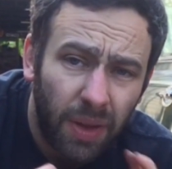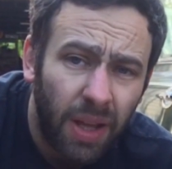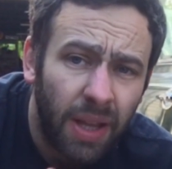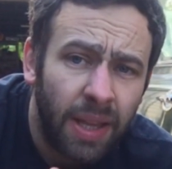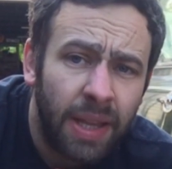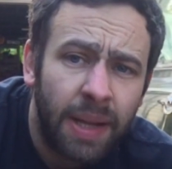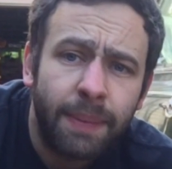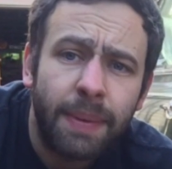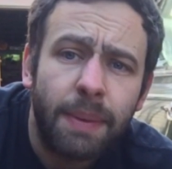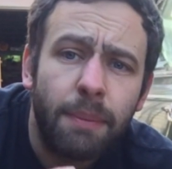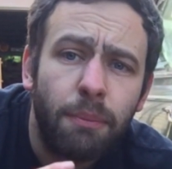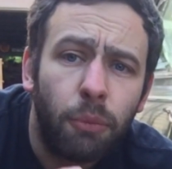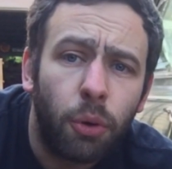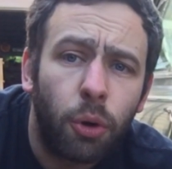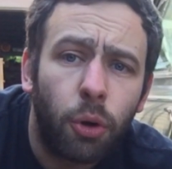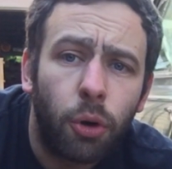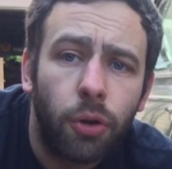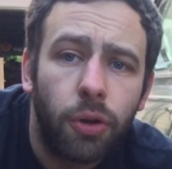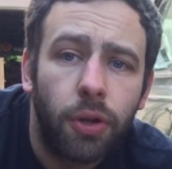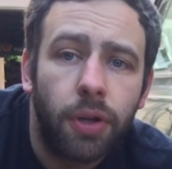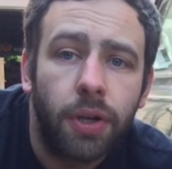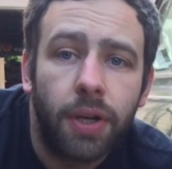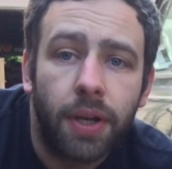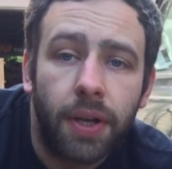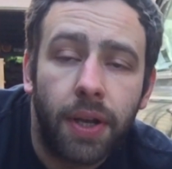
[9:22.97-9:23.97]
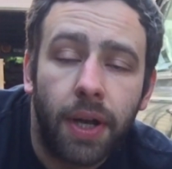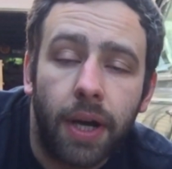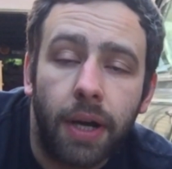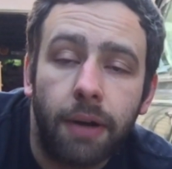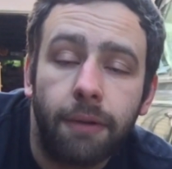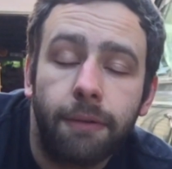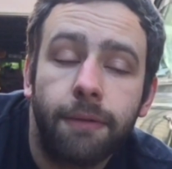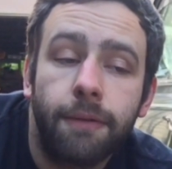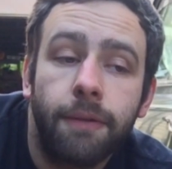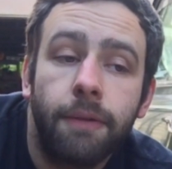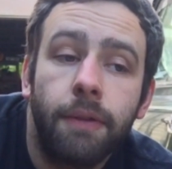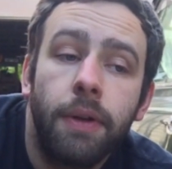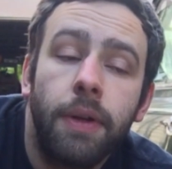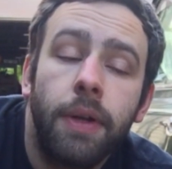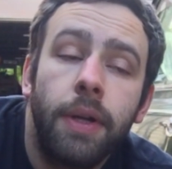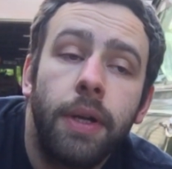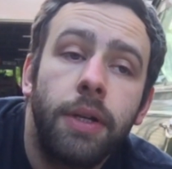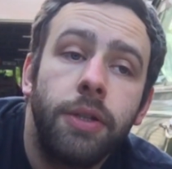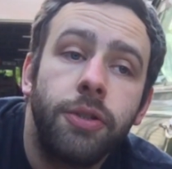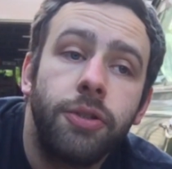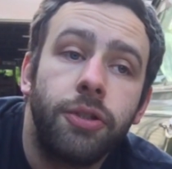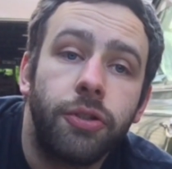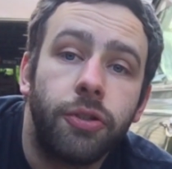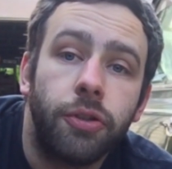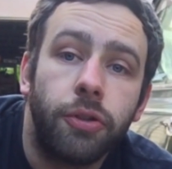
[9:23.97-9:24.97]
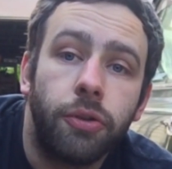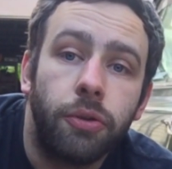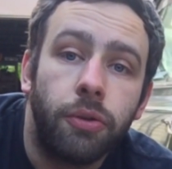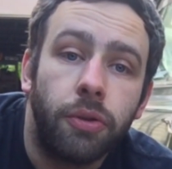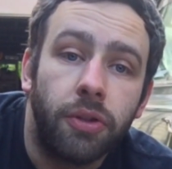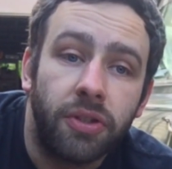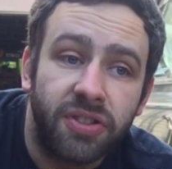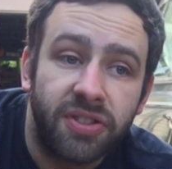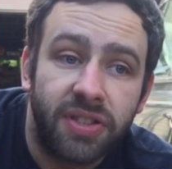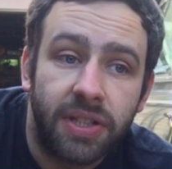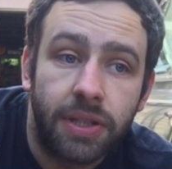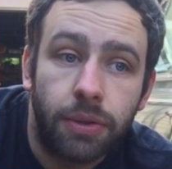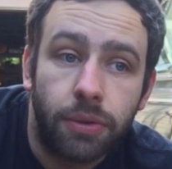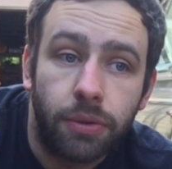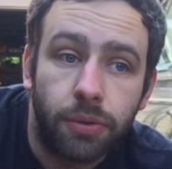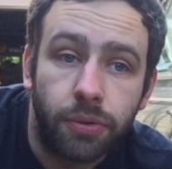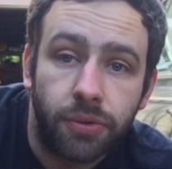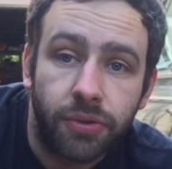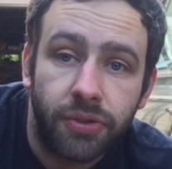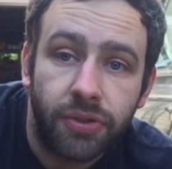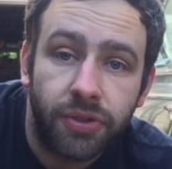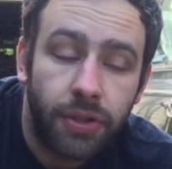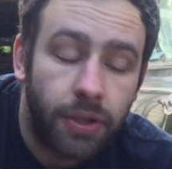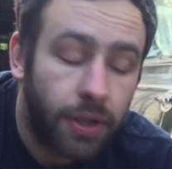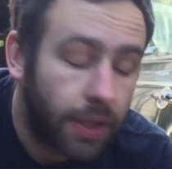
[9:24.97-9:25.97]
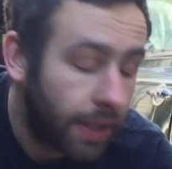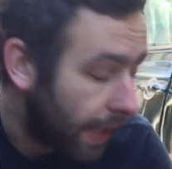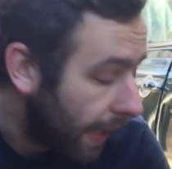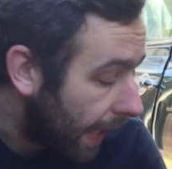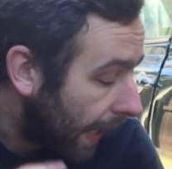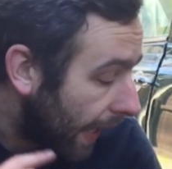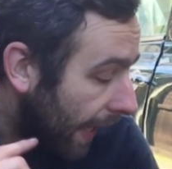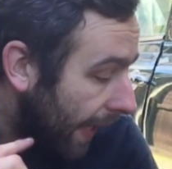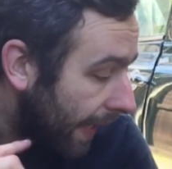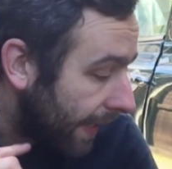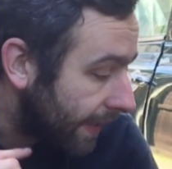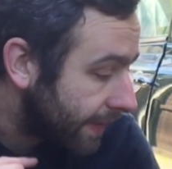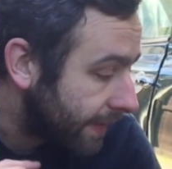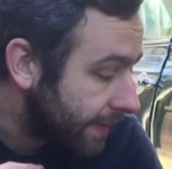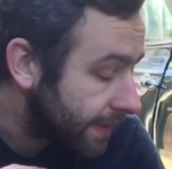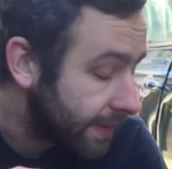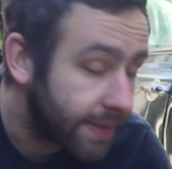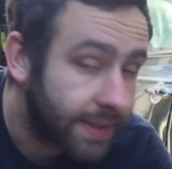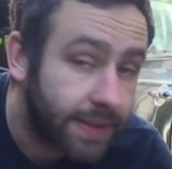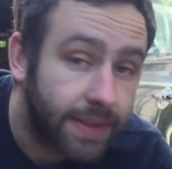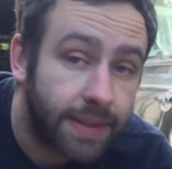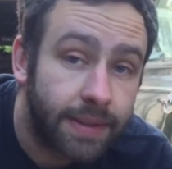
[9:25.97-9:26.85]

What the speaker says: That'd be more than enough to do the seals and